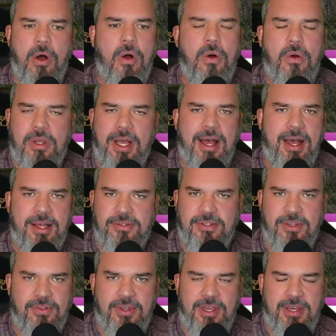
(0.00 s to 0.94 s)
kinds
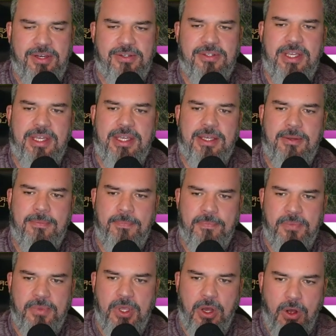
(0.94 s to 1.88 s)
of things.
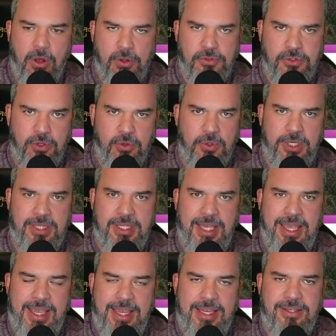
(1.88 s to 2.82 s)
Also, in the
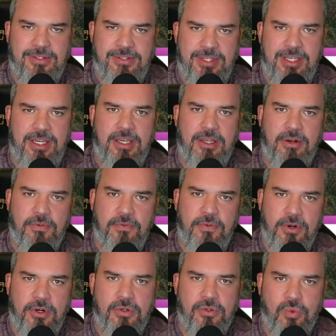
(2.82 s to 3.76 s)
AC
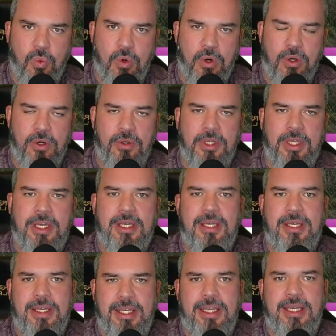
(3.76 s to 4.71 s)
interference world,
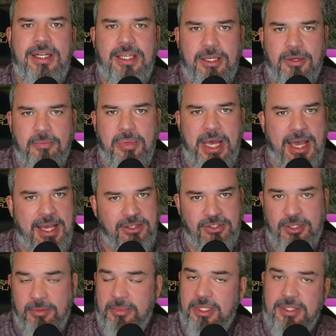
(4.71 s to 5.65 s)
it impacts
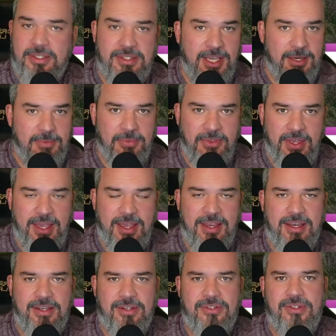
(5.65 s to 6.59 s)
some of the same
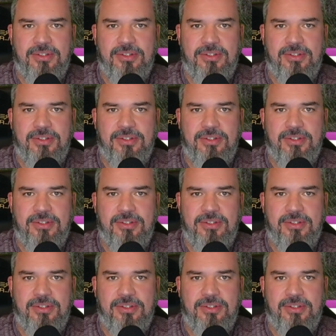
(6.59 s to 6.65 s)
things.